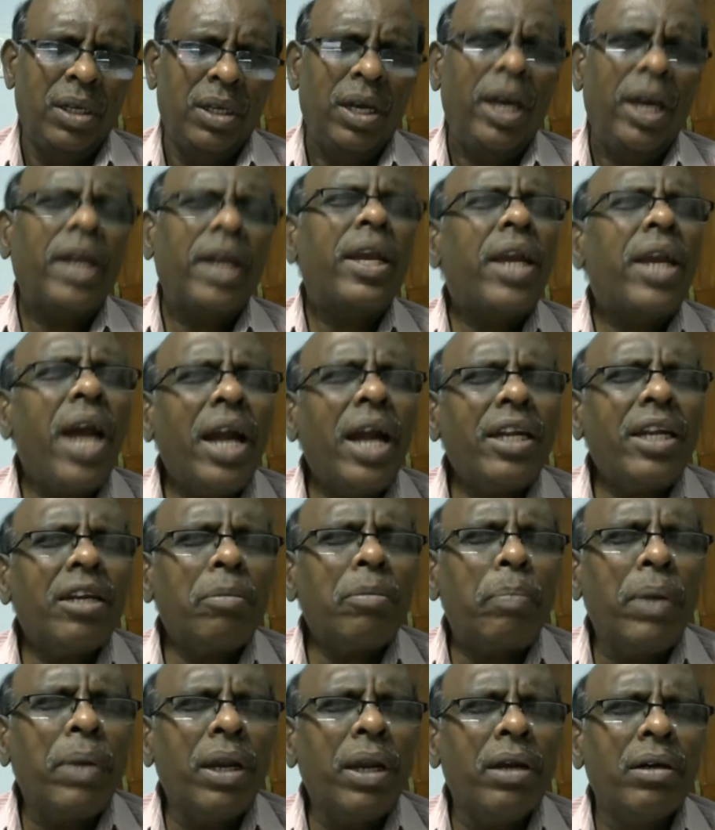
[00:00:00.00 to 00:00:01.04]
a
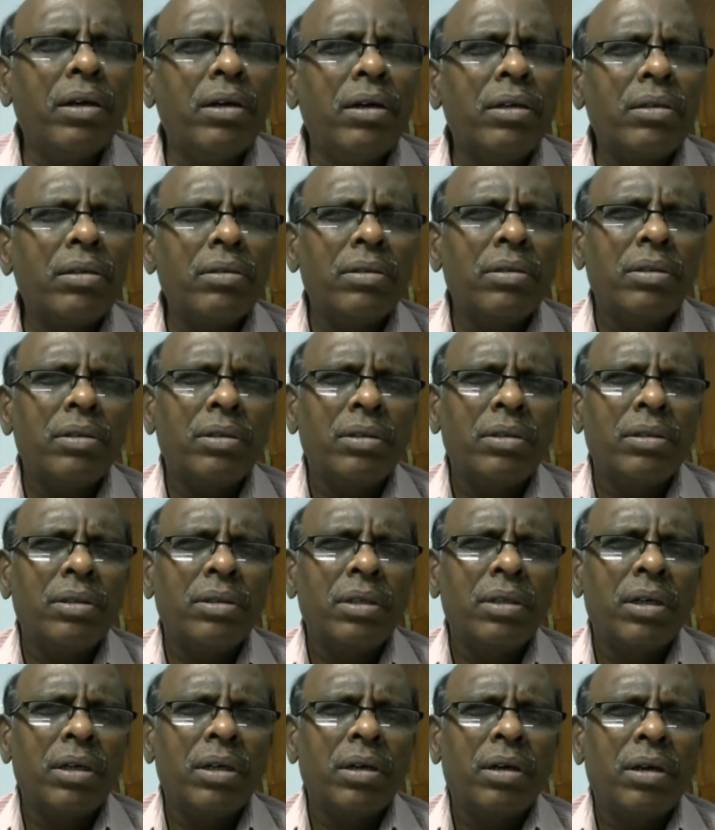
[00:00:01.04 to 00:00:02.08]
caterpillar
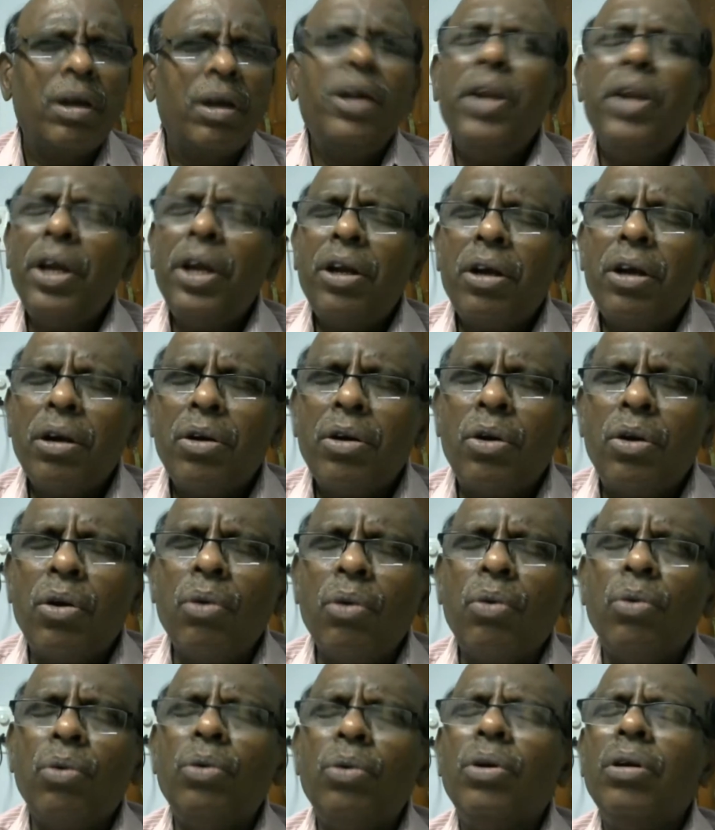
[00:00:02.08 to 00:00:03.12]
in a
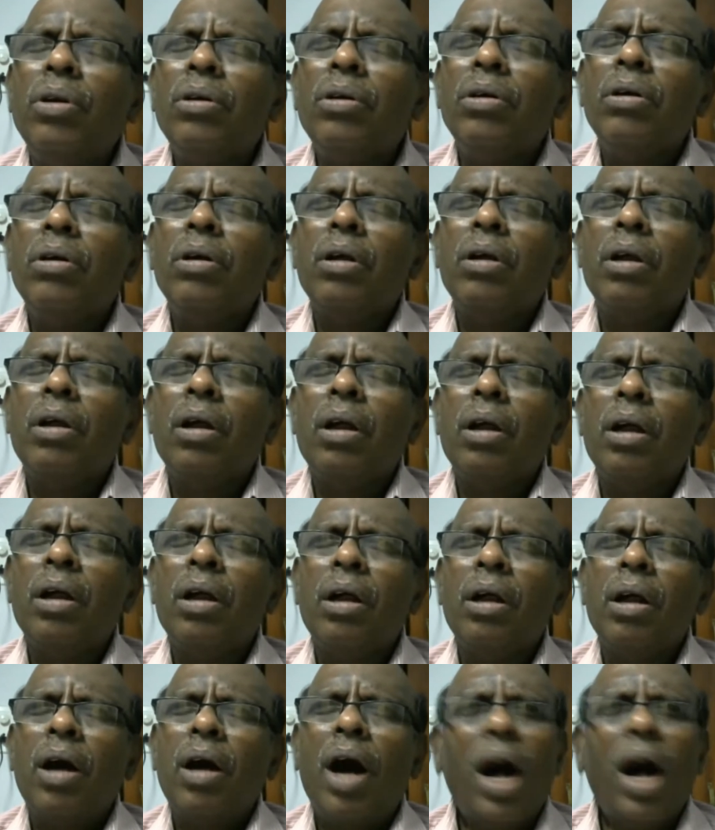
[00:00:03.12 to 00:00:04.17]
cocoon
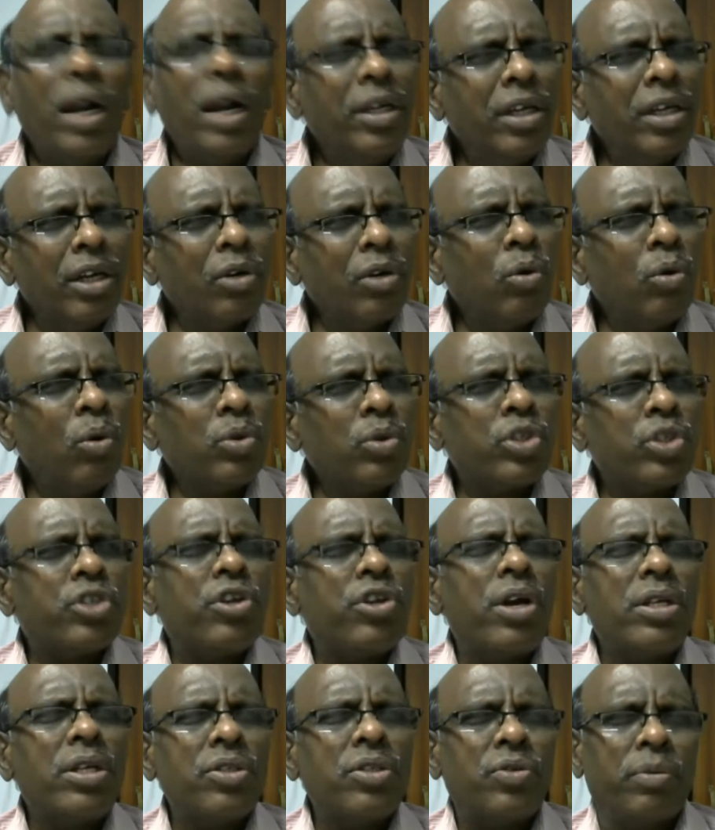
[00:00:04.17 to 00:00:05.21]
undergoes
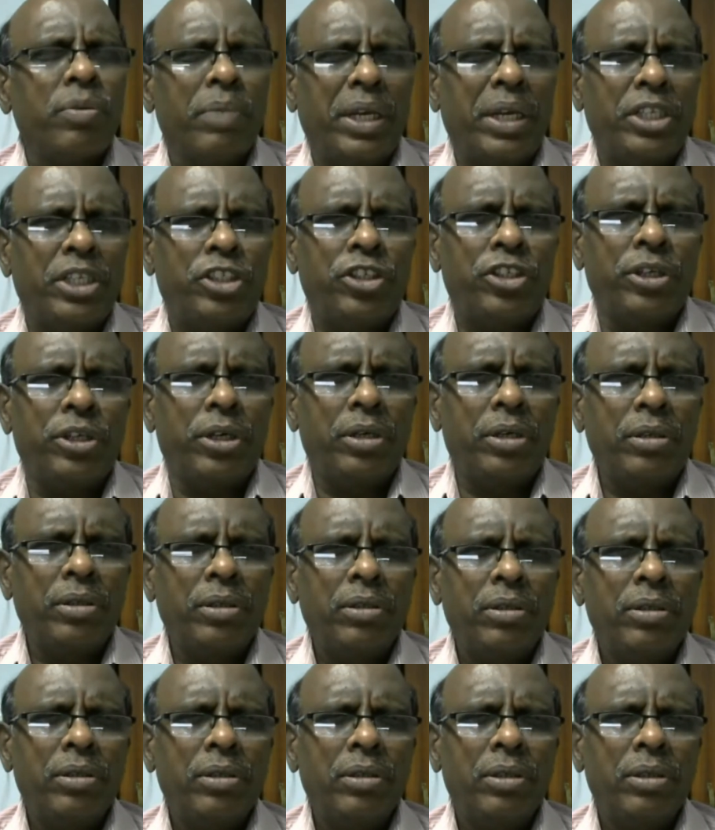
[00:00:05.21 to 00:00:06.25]
transformation
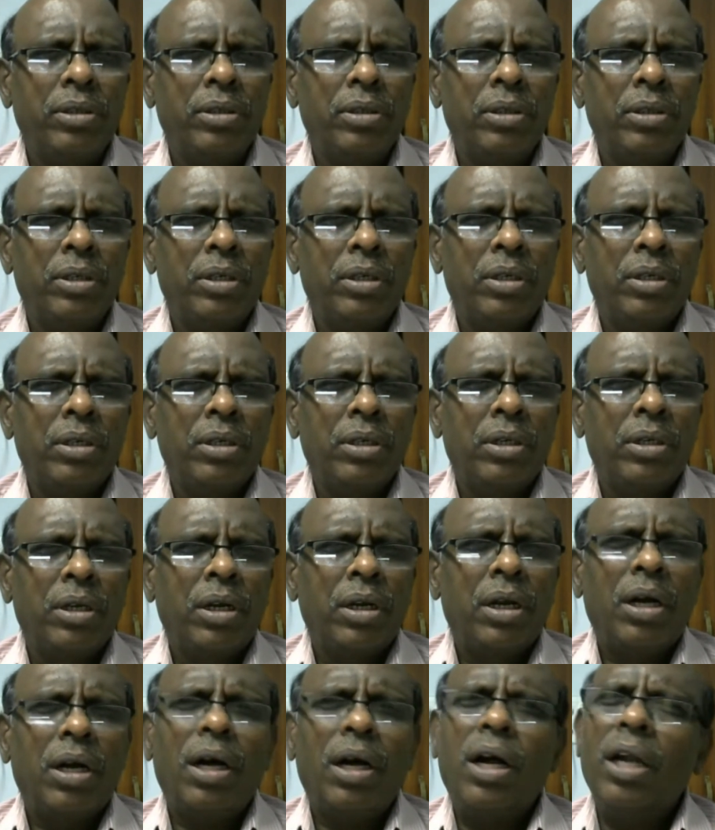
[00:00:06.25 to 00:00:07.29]

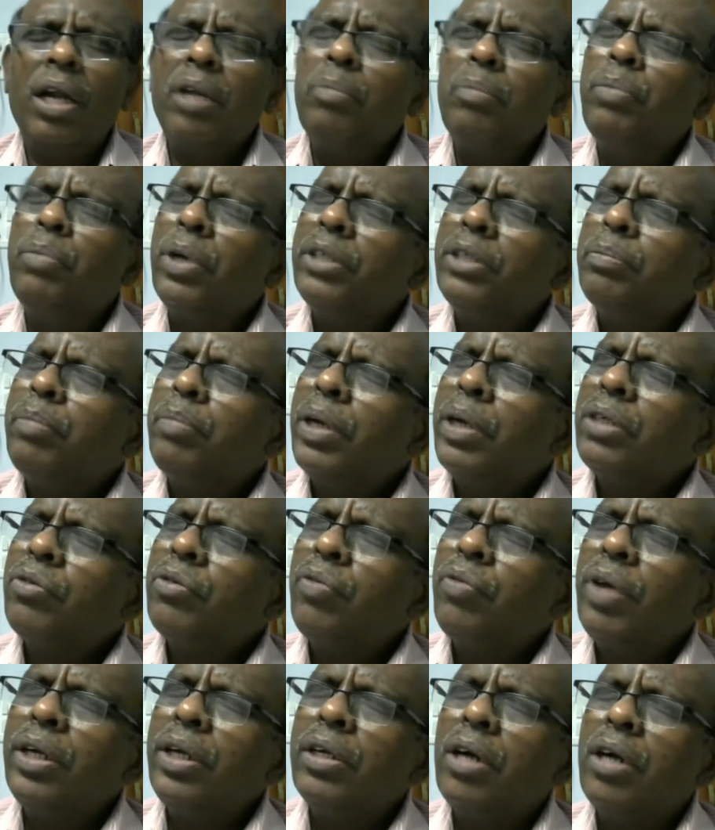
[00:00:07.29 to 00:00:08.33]
and a
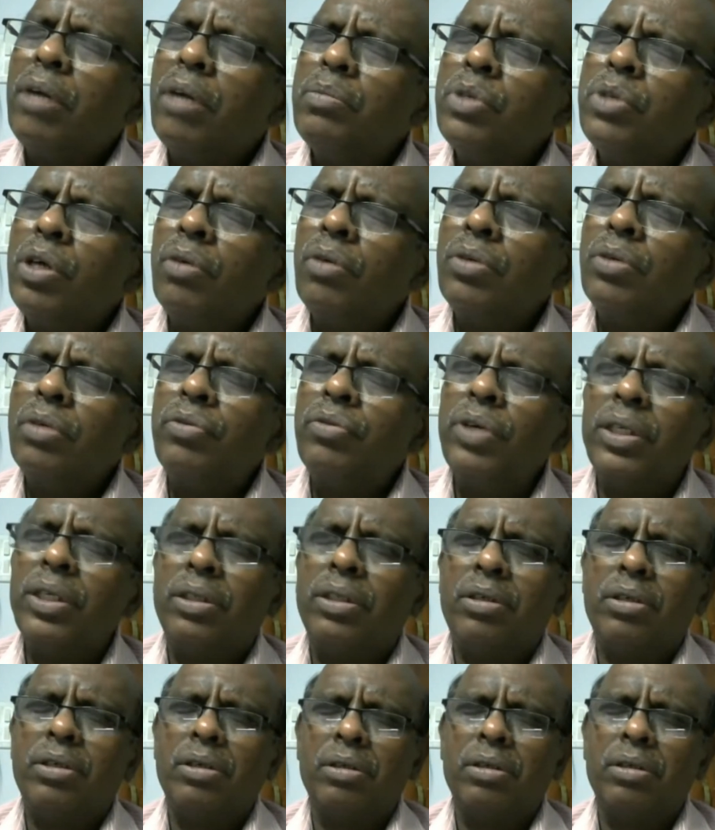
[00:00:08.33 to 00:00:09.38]
butterfly comes out of it.